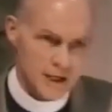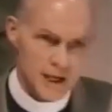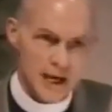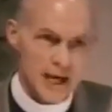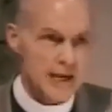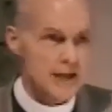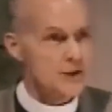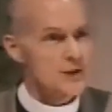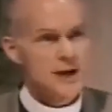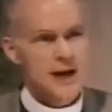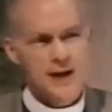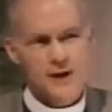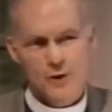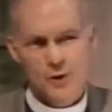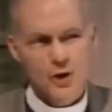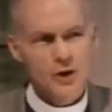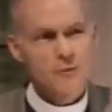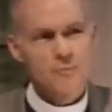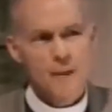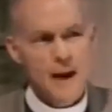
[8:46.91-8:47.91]
He is a
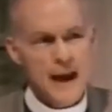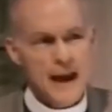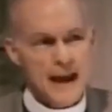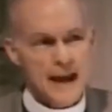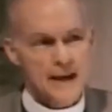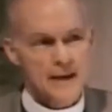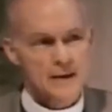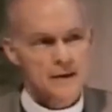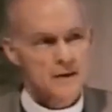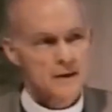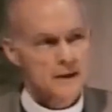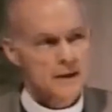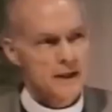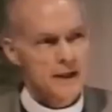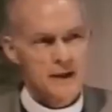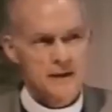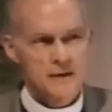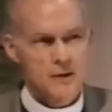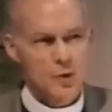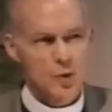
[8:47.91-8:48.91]
good man
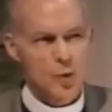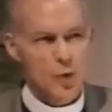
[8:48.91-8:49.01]
in the